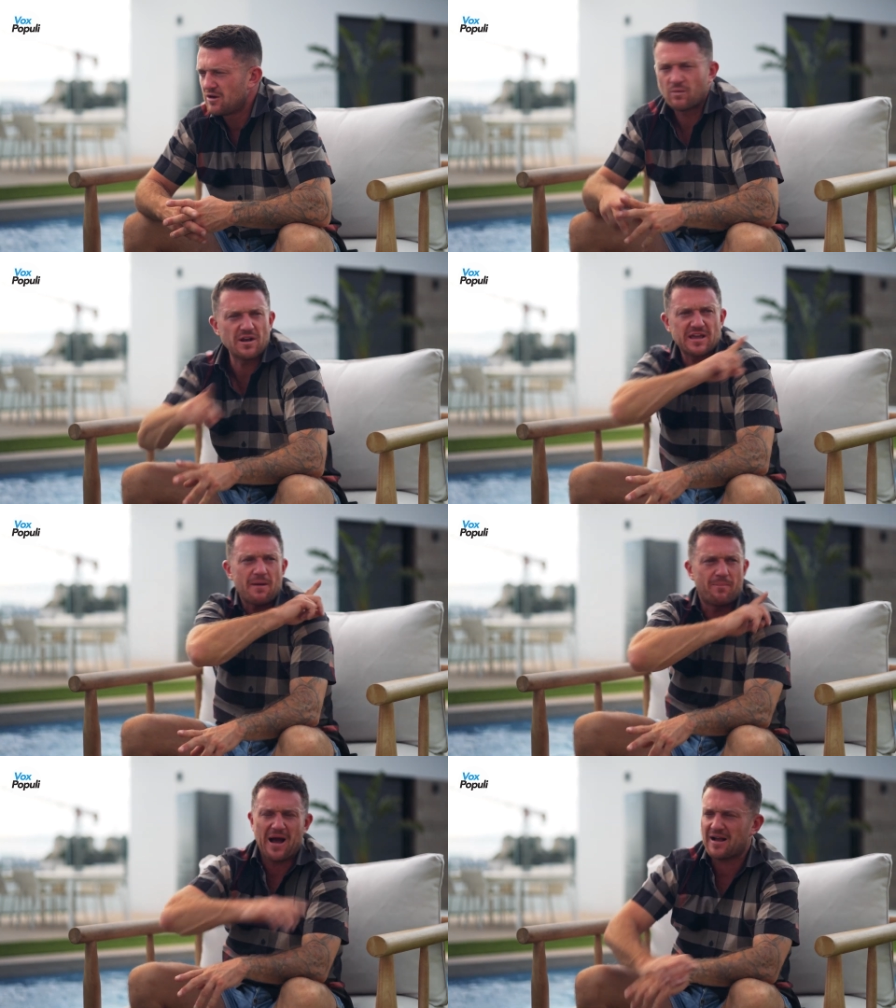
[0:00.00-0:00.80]
When I
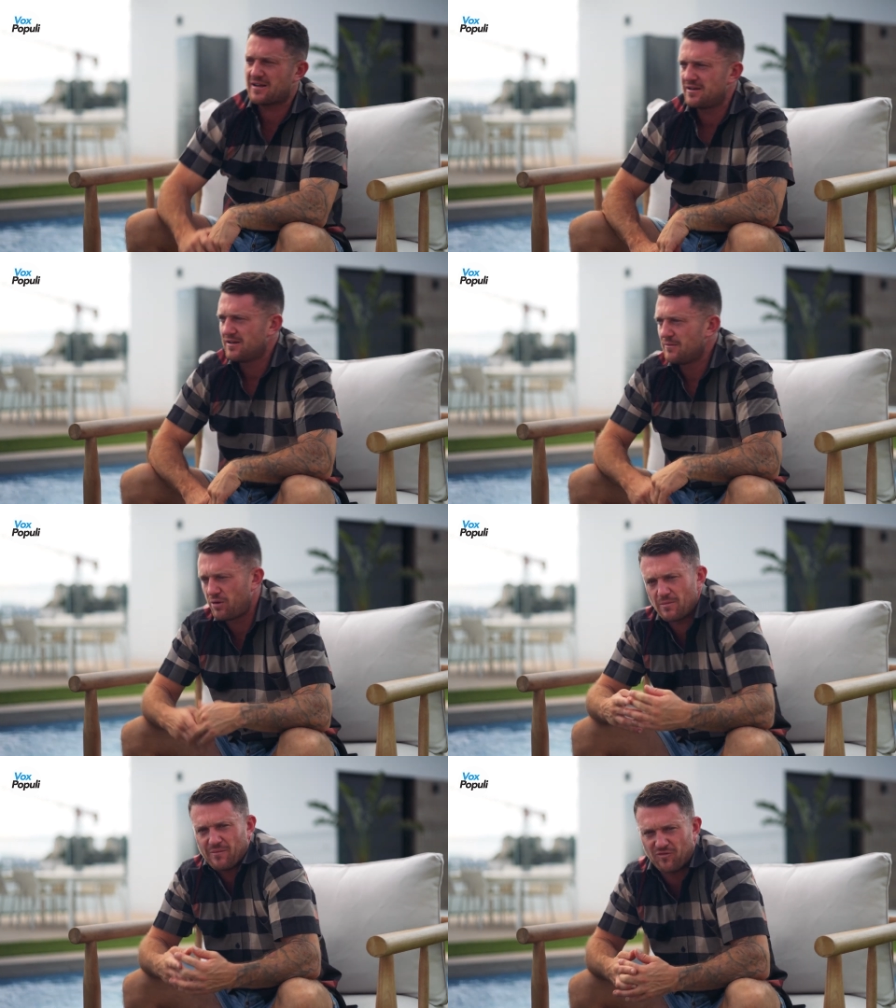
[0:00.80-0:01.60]
get back,
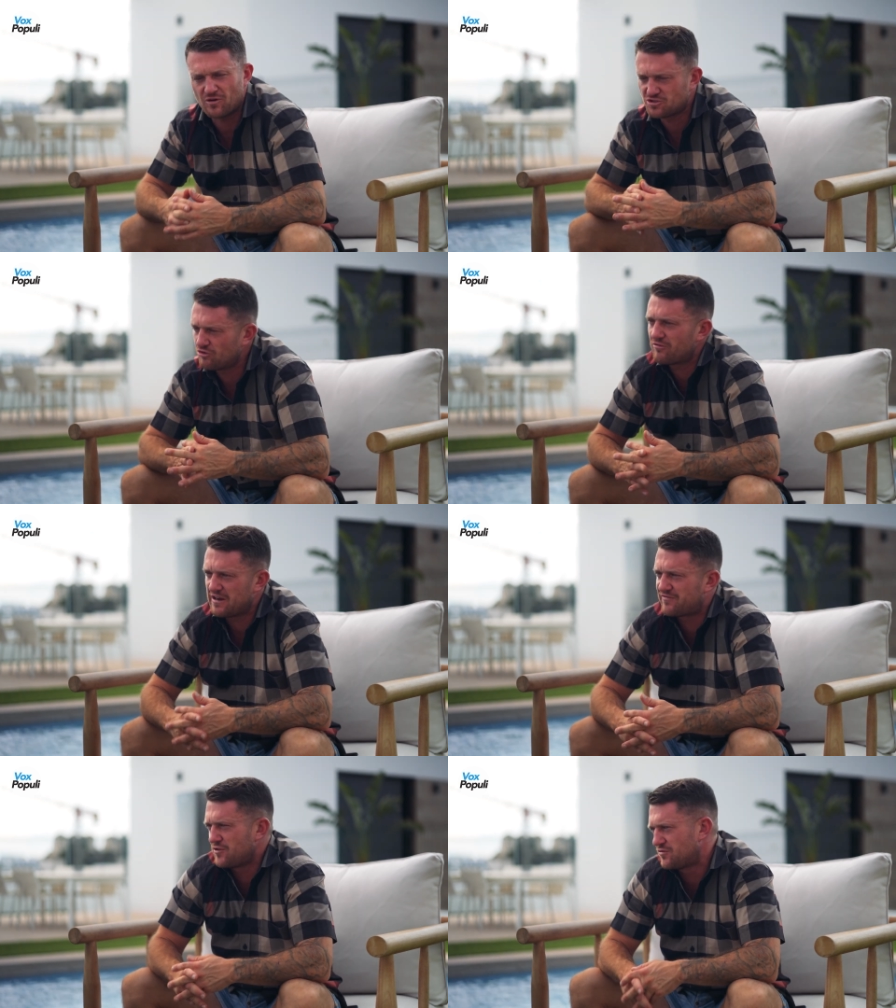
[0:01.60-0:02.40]
put me before a
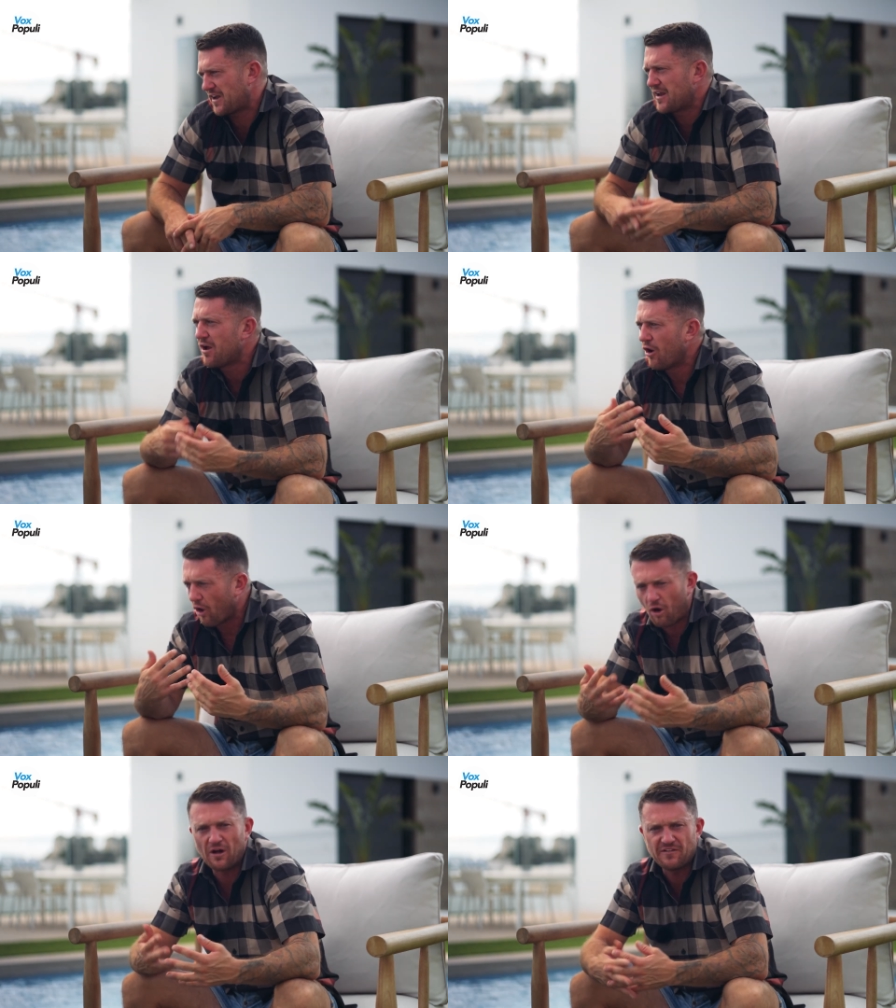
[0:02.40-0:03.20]
jury if you say
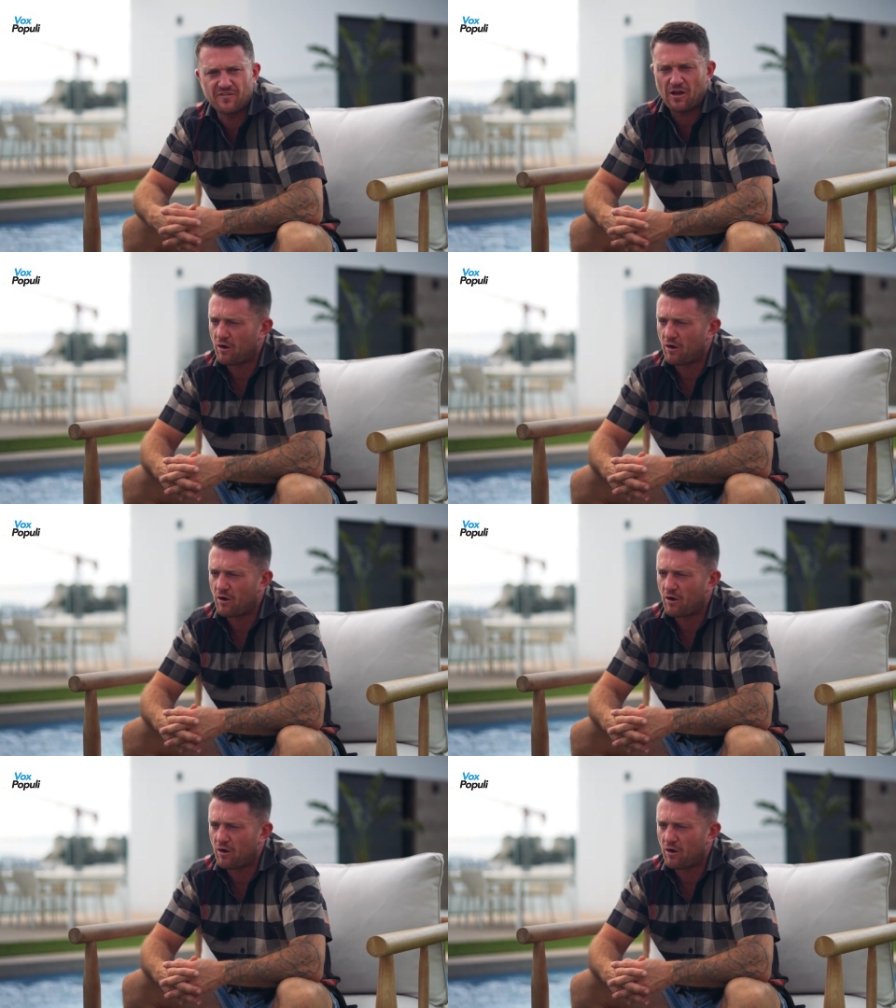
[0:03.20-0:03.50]
I.